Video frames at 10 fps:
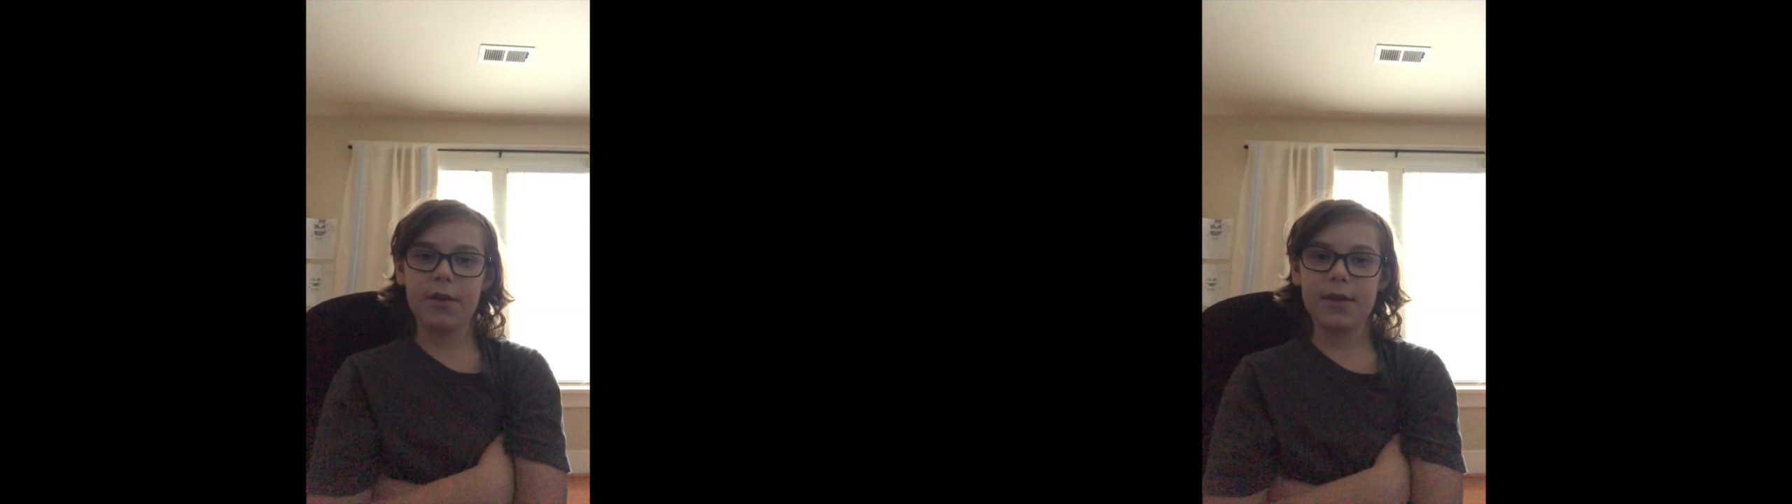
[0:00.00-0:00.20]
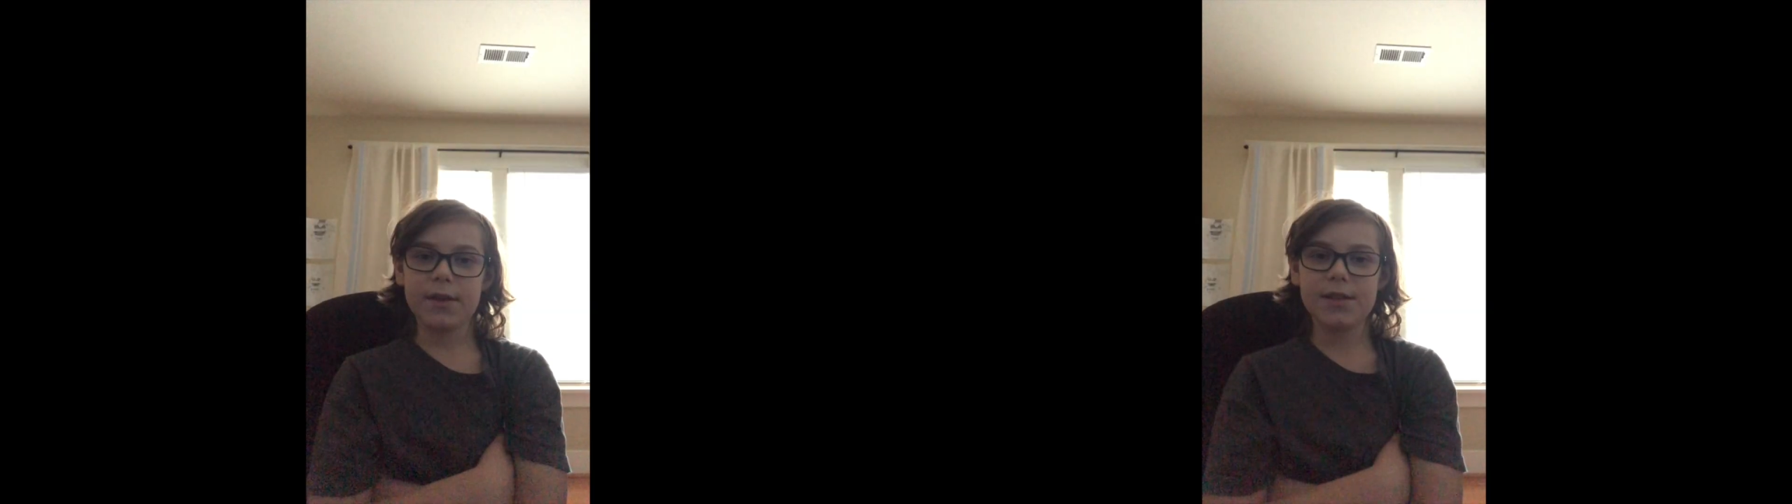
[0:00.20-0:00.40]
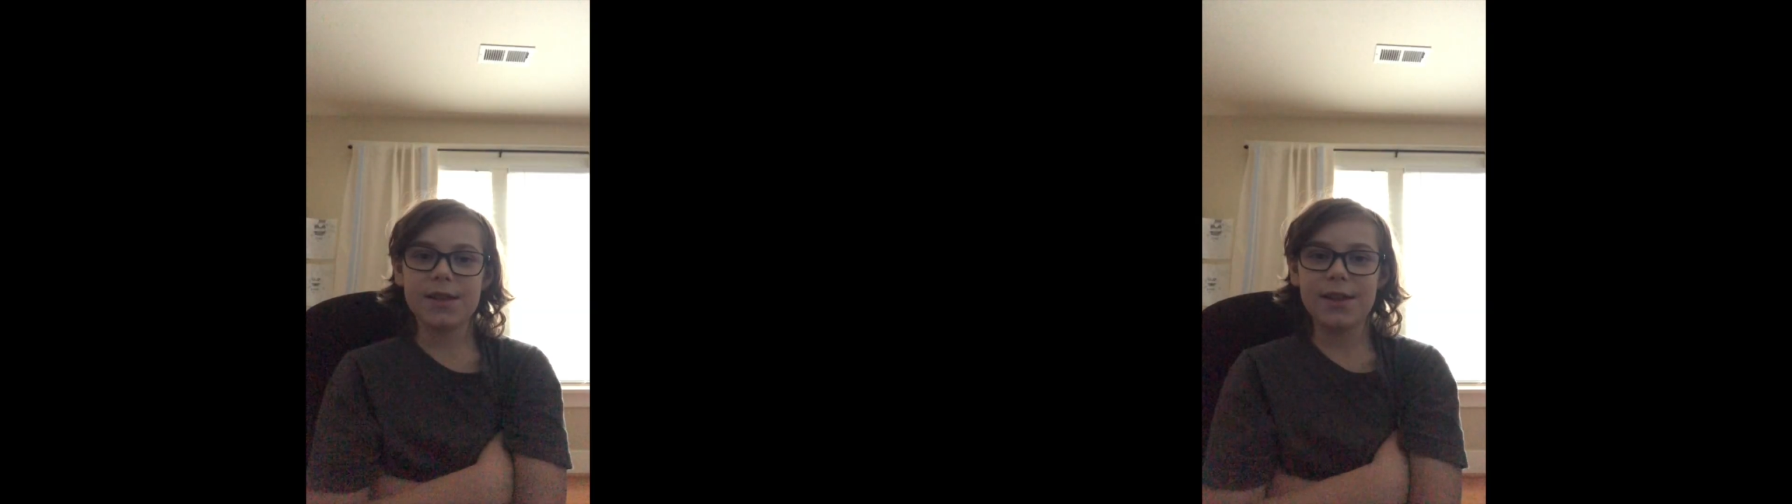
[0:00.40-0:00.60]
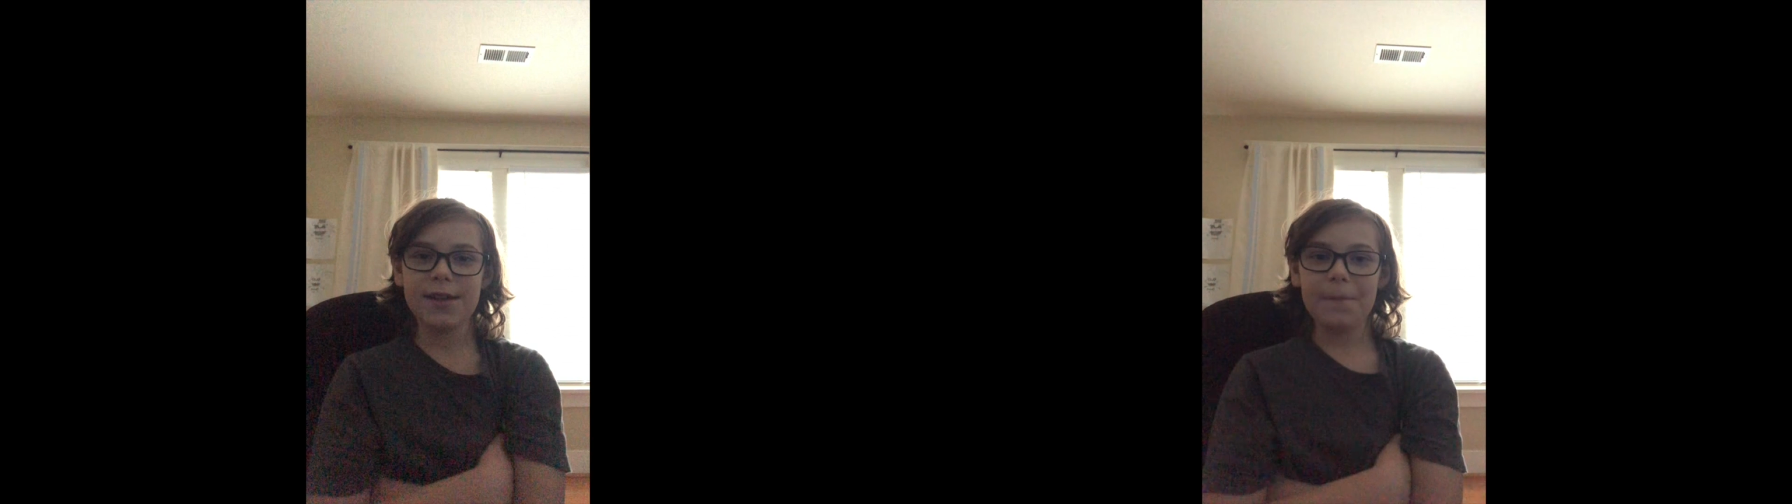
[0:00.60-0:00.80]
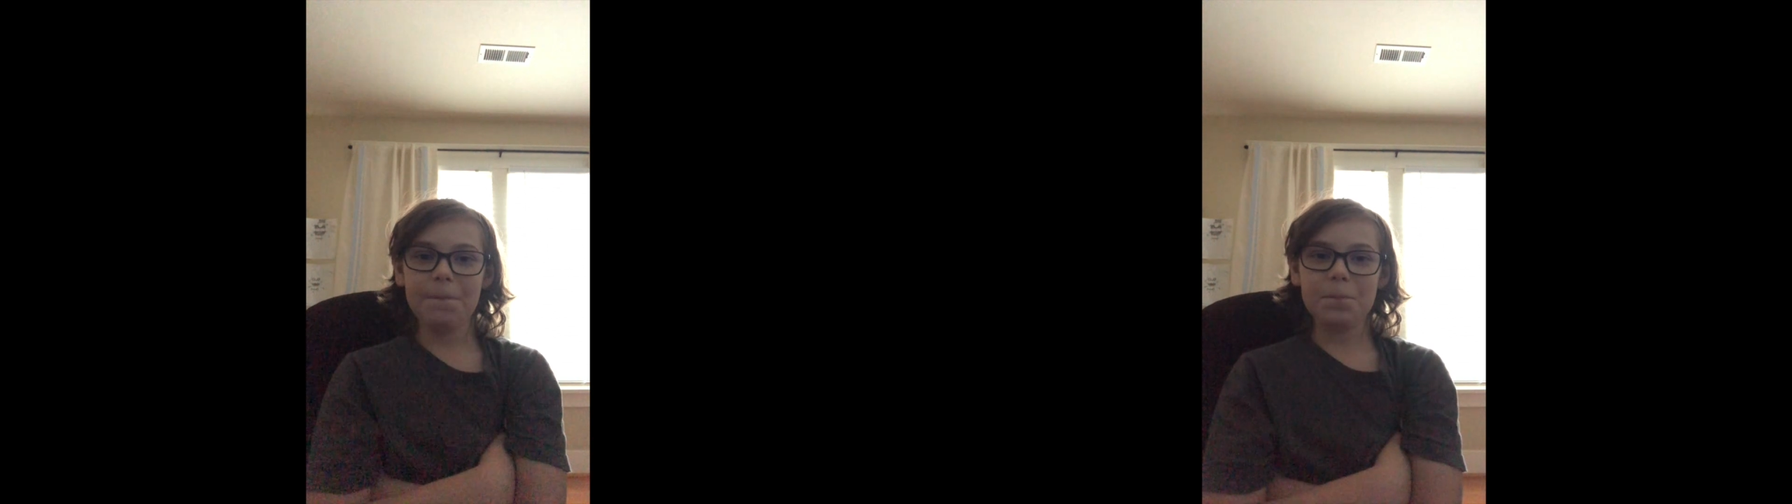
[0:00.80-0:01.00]
this.
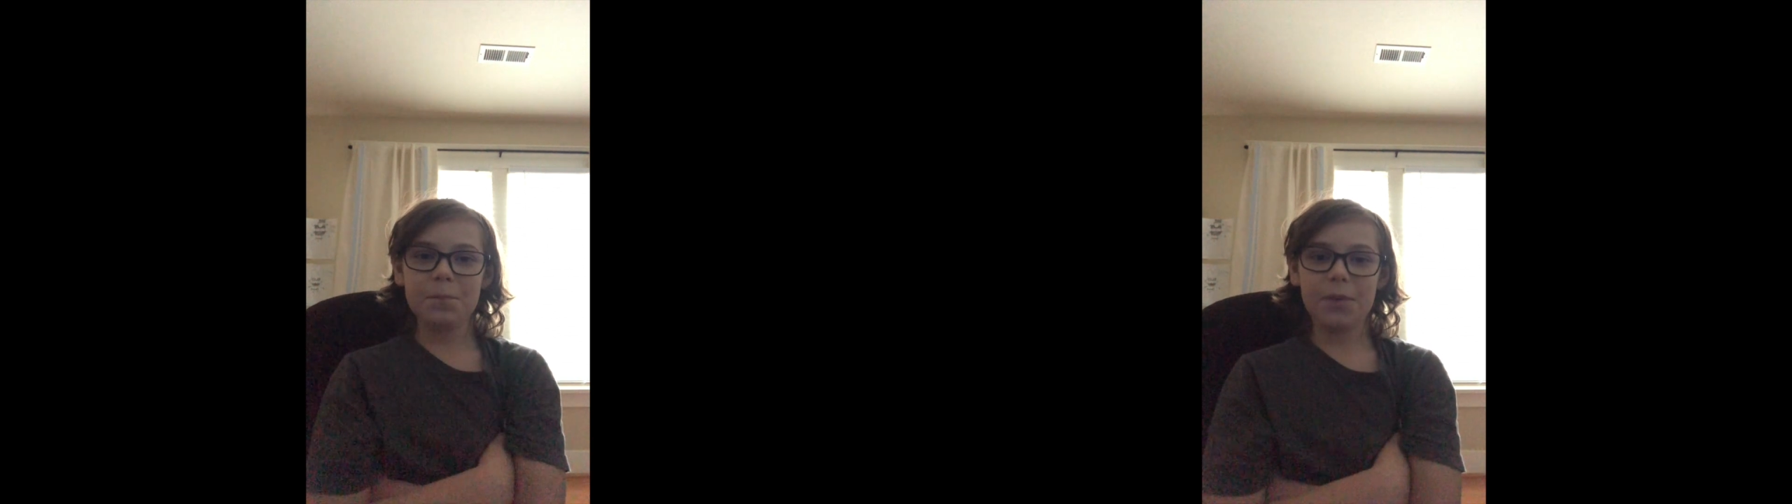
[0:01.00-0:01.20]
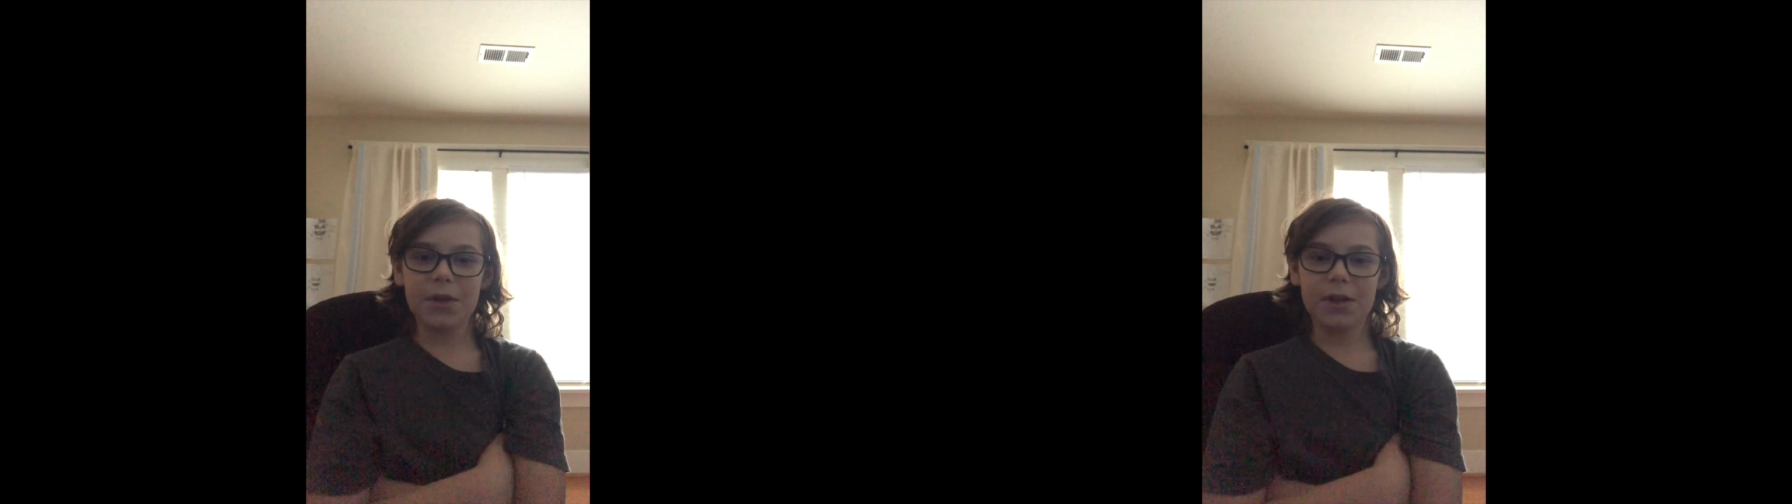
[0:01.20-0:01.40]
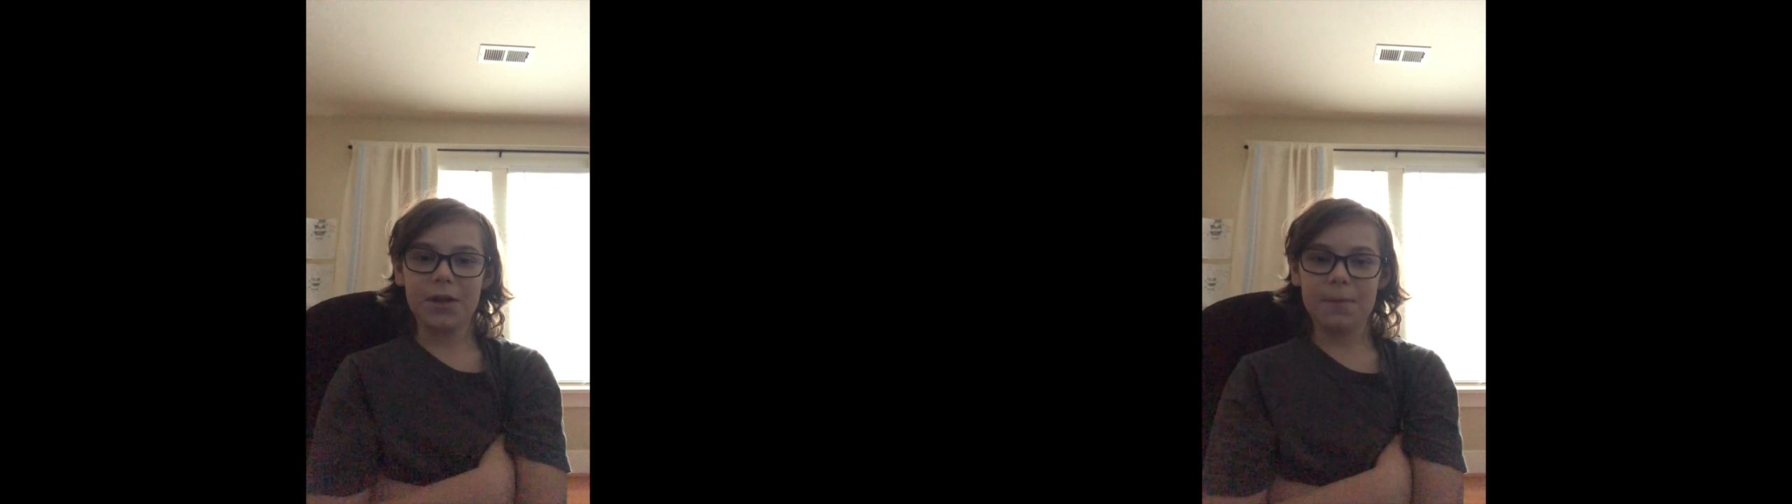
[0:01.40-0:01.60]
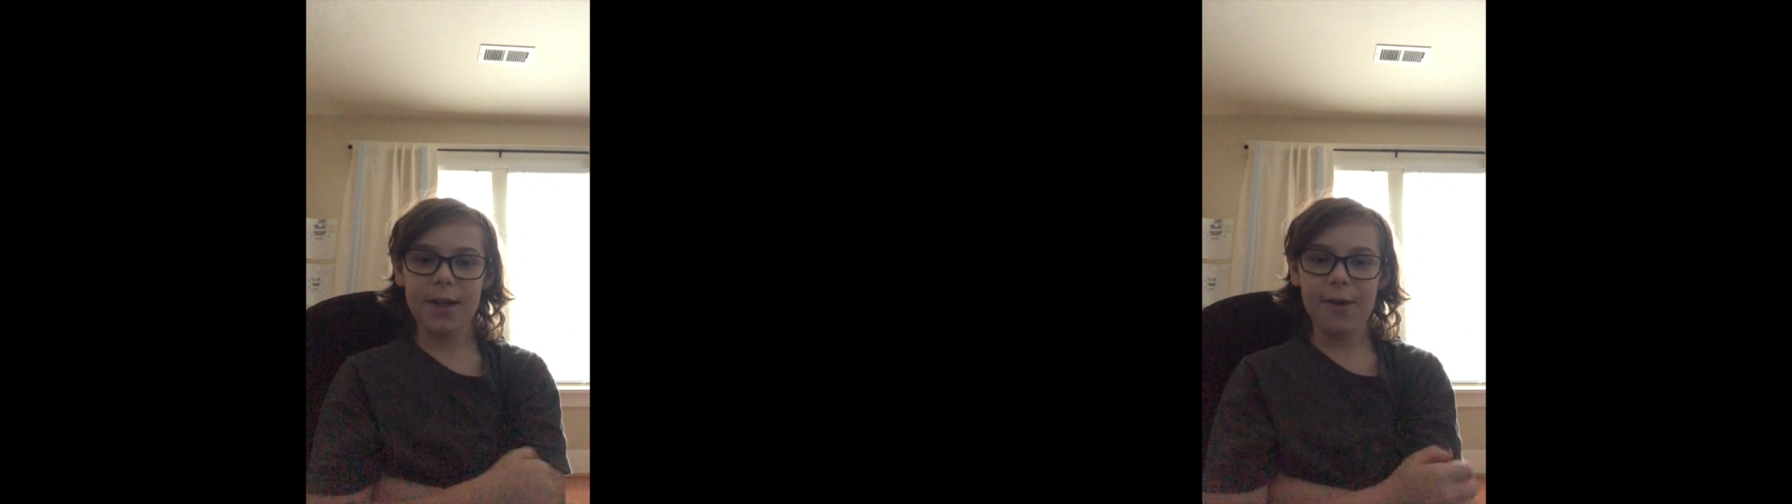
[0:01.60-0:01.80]
But,